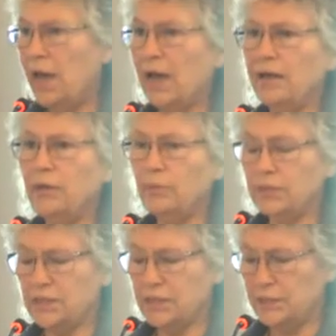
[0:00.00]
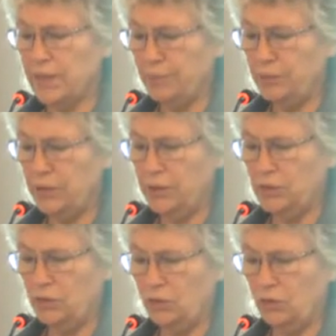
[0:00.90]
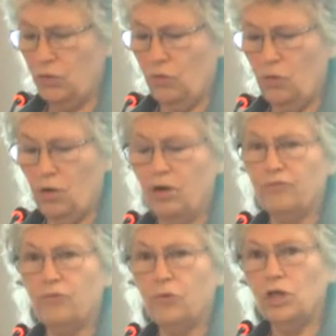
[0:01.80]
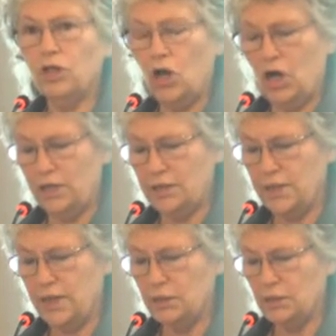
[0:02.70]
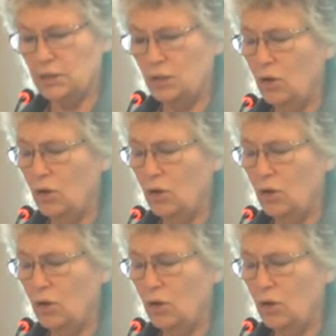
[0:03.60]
and he was accepted into the Corps of Royal Architects,